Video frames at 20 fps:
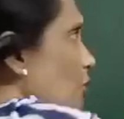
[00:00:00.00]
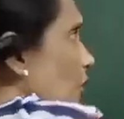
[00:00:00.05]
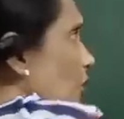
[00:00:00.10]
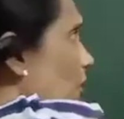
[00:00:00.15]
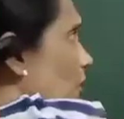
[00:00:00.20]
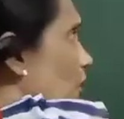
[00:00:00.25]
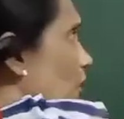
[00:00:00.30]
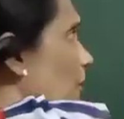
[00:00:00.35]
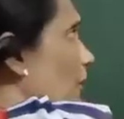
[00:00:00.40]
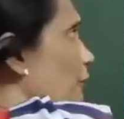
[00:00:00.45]

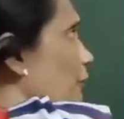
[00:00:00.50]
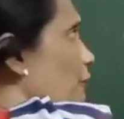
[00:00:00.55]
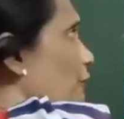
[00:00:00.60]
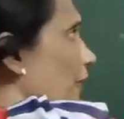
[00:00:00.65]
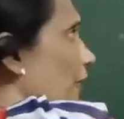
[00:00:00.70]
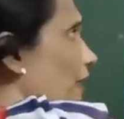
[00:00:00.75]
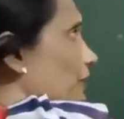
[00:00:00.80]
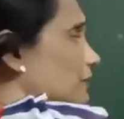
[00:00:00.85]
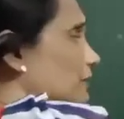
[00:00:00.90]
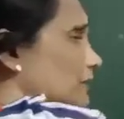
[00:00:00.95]
common
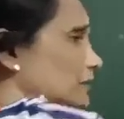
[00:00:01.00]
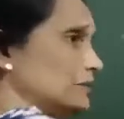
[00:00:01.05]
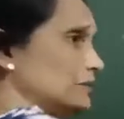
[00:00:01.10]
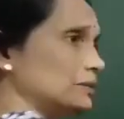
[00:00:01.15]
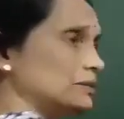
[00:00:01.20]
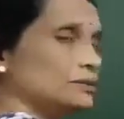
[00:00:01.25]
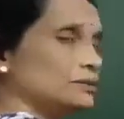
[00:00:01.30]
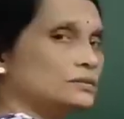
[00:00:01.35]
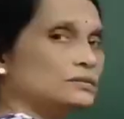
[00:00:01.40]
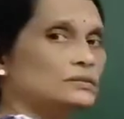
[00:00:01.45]
factors.
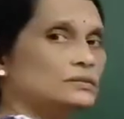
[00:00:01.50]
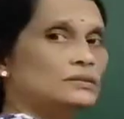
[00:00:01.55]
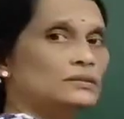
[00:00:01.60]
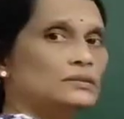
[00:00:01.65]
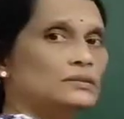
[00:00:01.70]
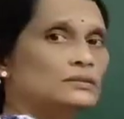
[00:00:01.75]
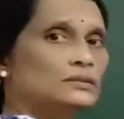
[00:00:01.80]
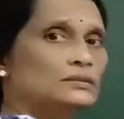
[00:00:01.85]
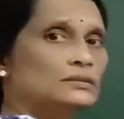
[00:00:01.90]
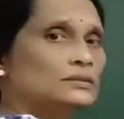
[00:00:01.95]

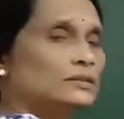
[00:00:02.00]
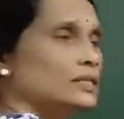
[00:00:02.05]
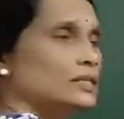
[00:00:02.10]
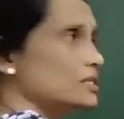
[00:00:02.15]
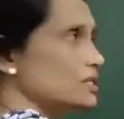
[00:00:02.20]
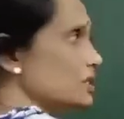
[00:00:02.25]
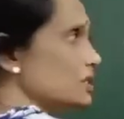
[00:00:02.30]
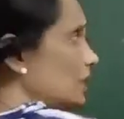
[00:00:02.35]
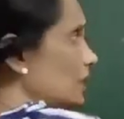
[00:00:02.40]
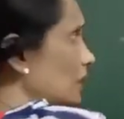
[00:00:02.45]
Since
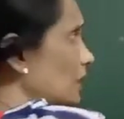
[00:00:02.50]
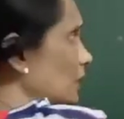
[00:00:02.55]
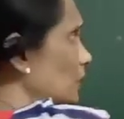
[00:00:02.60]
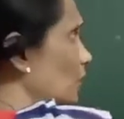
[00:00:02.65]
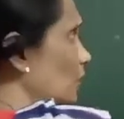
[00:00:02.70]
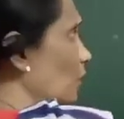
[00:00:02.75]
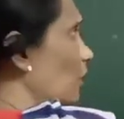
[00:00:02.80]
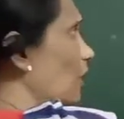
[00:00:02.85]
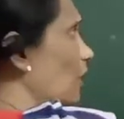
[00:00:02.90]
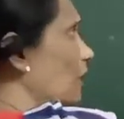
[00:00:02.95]
there are
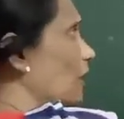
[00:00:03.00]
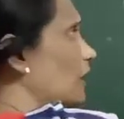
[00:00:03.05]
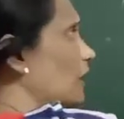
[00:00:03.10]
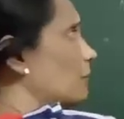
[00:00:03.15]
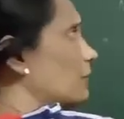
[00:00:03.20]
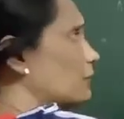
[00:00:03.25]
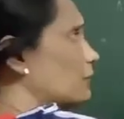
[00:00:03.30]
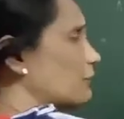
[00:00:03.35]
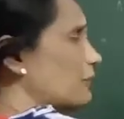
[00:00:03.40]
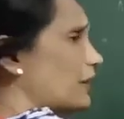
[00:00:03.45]
no
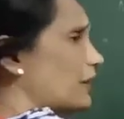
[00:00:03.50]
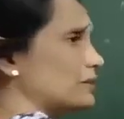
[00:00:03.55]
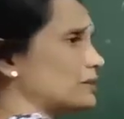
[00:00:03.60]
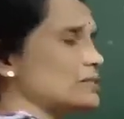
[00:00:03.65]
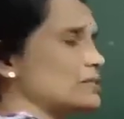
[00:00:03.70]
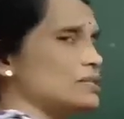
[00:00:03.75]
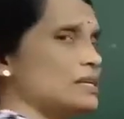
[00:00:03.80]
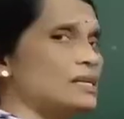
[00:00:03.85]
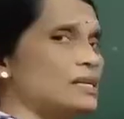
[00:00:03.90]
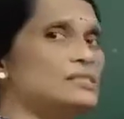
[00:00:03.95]
common factors,
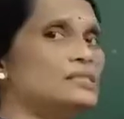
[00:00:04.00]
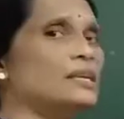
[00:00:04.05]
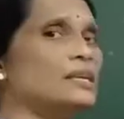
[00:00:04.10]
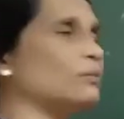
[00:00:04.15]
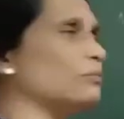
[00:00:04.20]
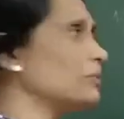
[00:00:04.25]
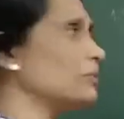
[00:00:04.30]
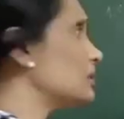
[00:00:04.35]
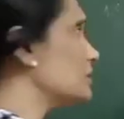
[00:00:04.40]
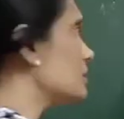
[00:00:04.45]
LCM
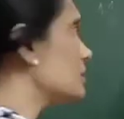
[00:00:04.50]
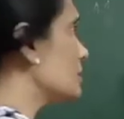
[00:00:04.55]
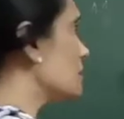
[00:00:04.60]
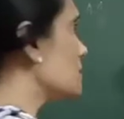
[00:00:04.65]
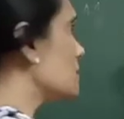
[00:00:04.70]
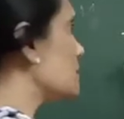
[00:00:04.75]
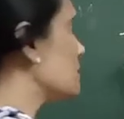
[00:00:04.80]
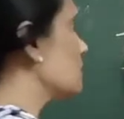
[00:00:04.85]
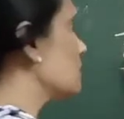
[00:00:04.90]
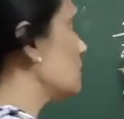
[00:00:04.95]
means just
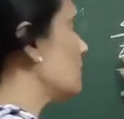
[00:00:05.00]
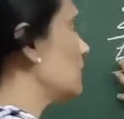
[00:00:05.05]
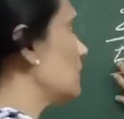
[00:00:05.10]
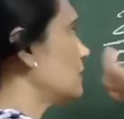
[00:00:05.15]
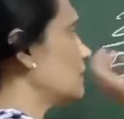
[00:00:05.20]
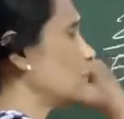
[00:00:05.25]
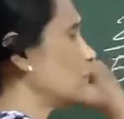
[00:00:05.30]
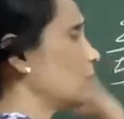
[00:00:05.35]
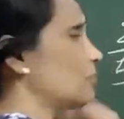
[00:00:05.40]
multiply.